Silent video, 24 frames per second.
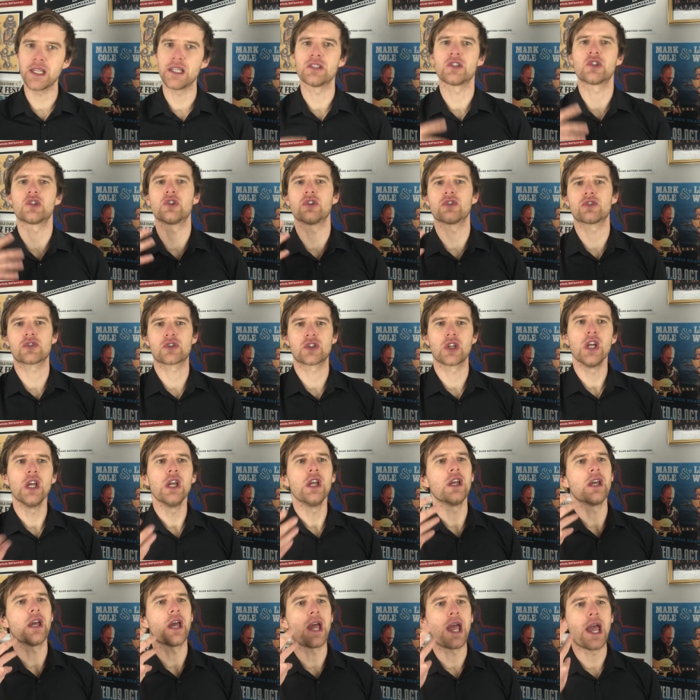it's just
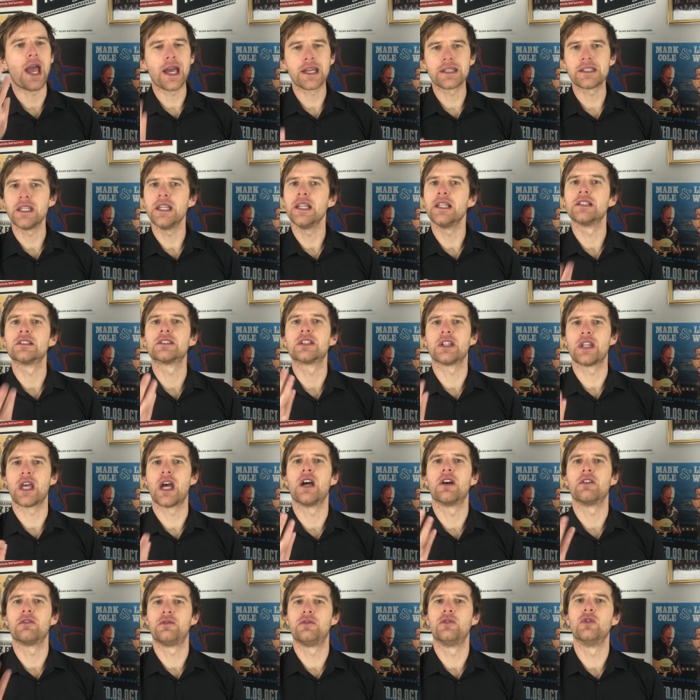adding to
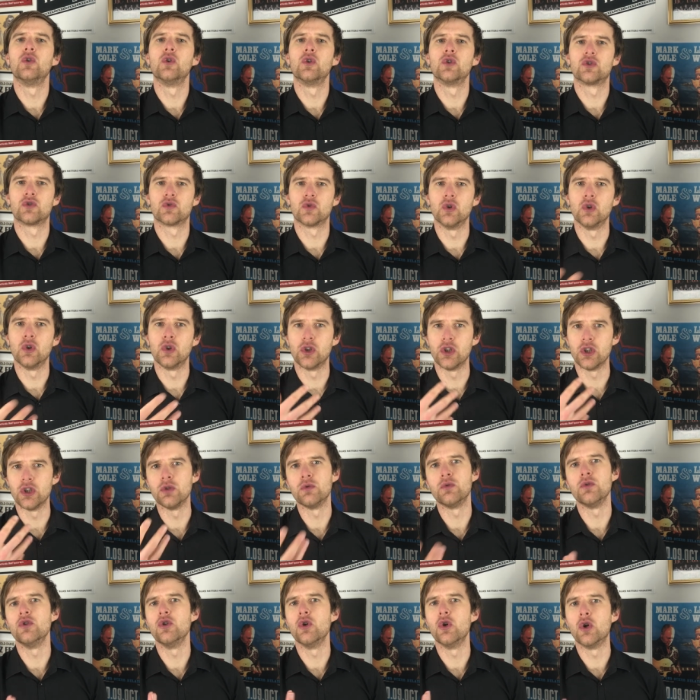that four draw that
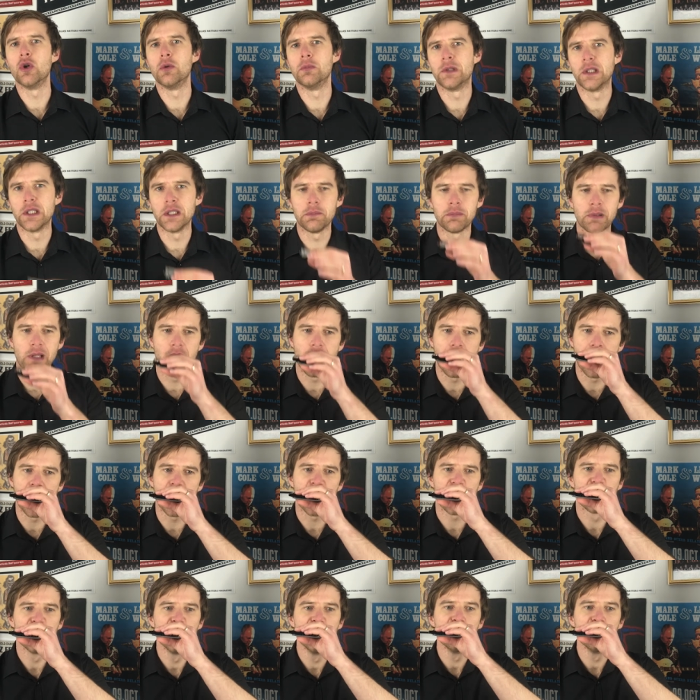you'd normally play.